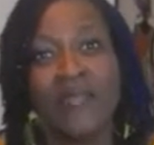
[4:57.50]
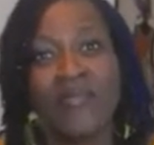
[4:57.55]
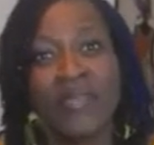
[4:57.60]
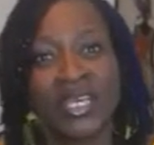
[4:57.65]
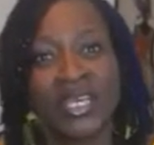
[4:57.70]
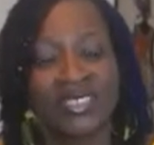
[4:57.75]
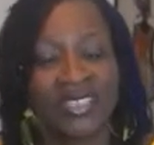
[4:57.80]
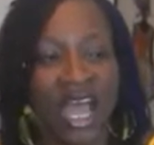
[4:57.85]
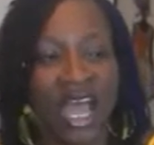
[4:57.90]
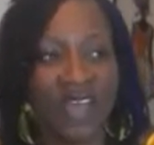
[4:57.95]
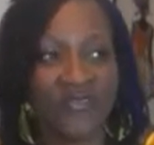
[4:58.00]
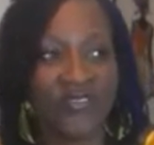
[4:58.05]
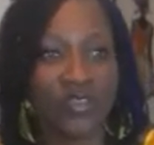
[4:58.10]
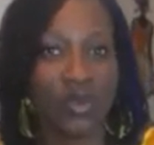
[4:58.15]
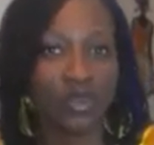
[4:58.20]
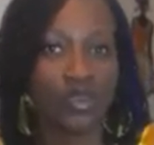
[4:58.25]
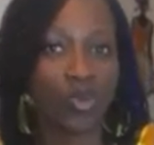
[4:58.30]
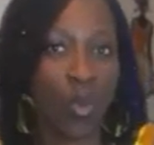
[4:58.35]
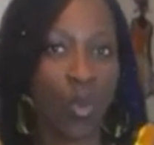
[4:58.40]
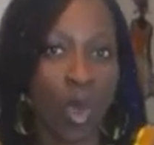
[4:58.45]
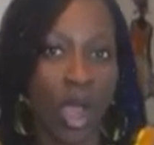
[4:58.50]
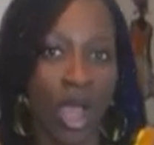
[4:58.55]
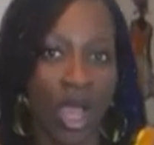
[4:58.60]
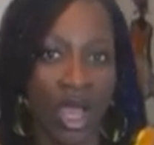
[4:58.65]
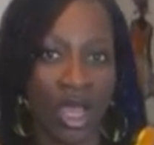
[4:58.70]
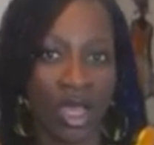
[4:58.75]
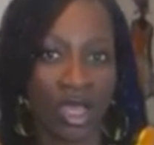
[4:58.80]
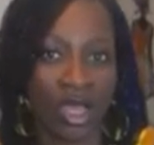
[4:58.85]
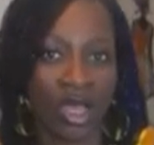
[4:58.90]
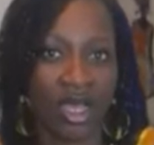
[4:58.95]
because I have to go to
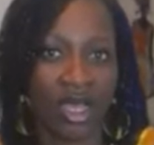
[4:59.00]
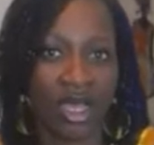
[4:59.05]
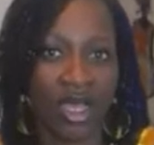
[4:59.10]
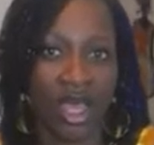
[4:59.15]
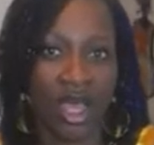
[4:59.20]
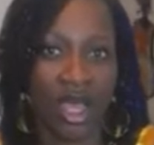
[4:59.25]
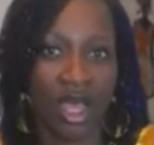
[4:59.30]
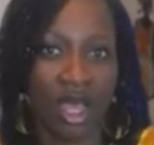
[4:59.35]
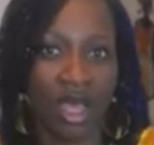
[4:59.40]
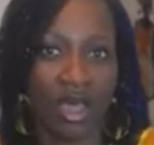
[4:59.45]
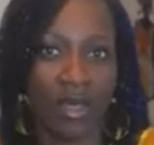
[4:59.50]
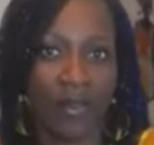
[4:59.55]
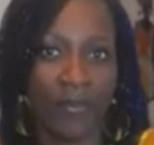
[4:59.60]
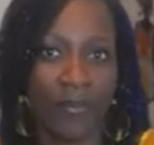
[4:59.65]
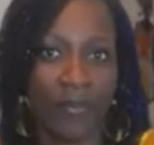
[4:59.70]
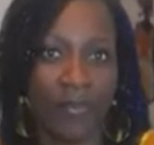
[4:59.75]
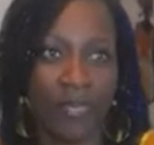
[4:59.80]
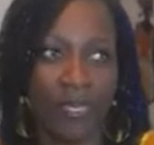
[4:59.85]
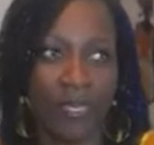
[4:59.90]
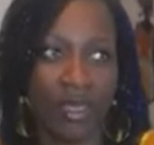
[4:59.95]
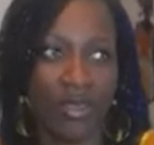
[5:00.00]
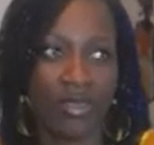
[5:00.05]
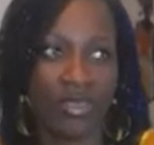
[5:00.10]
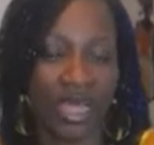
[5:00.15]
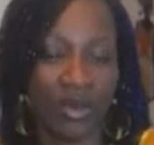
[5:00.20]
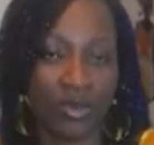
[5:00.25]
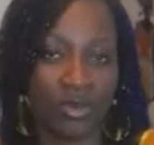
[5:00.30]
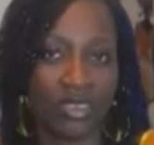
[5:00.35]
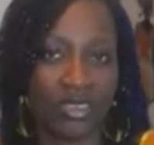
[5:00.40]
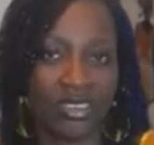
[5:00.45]
work
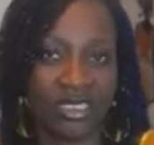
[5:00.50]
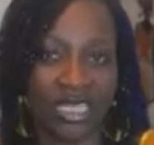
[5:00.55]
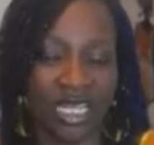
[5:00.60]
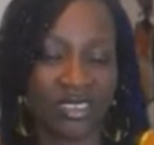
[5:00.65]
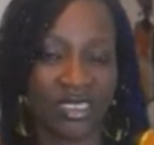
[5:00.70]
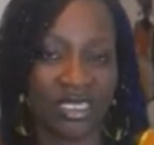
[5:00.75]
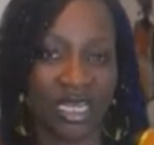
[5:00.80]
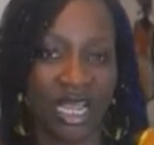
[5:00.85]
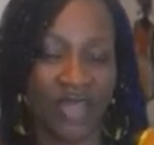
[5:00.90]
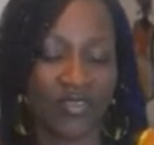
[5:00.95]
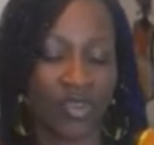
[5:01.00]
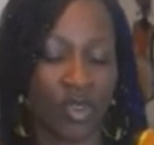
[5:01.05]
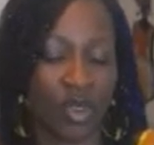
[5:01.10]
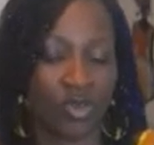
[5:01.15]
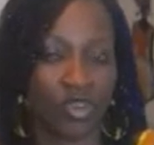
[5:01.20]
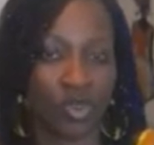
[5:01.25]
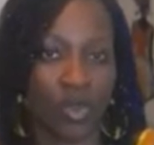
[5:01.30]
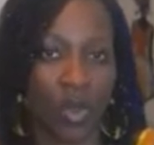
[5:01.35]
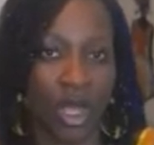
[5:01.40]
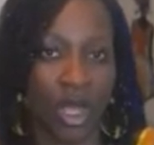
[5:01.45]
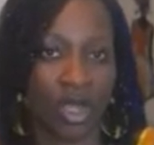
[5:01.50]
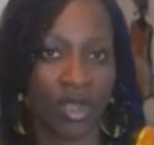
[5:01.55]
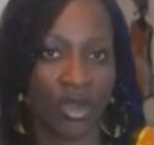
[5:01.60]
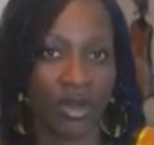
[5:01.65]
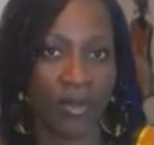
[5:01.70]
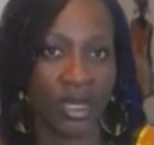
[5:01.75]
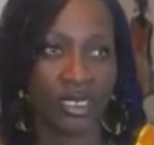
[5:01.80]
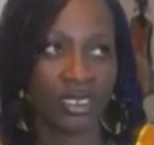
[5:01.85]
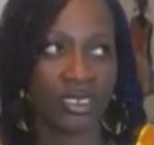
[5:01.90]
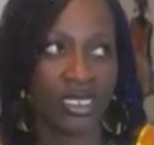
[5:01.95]
That was a Saturday. I have to go to work on
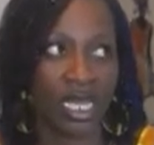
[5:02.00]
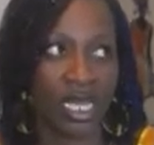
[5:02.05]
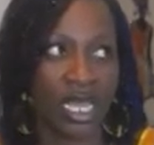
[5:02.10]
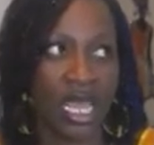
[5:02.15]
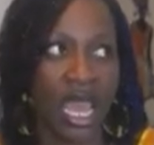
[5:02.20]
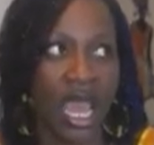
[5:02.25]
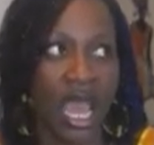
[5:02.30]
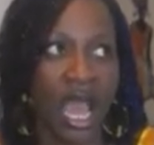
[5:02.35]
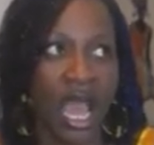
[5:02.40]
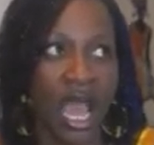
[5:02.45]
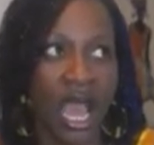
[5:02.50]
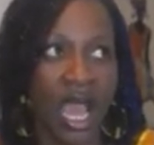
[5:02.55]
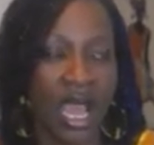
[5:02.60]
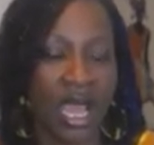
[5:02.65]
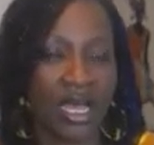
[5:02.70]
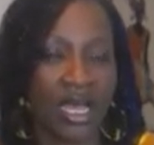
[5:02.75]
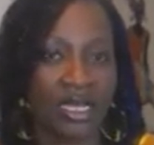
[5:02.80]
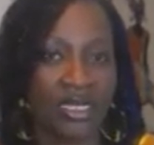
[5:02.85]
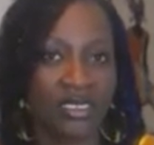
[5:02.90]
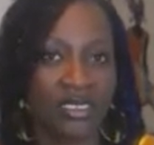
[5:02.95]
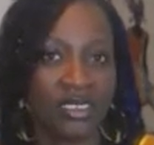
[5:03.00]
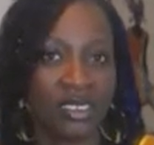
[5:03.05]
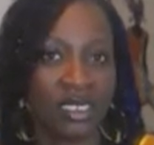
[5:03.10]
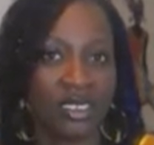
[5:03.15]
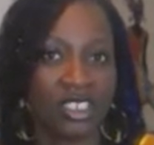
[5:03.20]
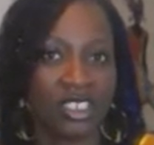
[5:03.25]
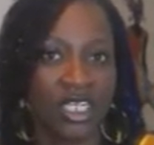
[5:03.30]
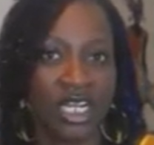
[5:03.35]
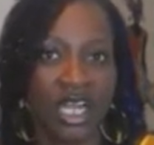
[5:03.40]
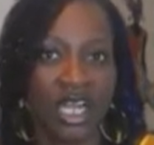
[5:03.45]
a Monday. And
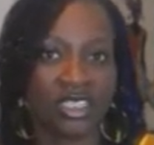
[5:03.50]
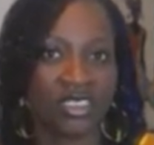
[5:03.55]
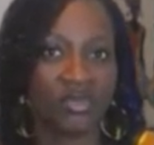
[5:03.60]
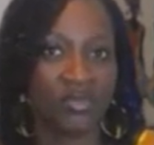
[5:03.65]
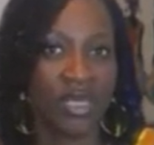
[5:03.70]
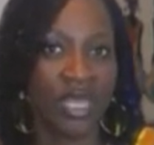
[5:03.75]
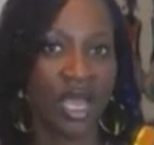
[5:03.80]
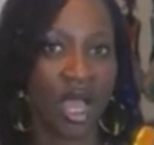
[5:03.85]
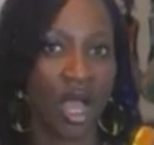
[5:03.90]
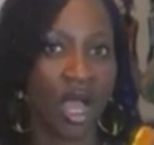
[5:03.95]
she asked me,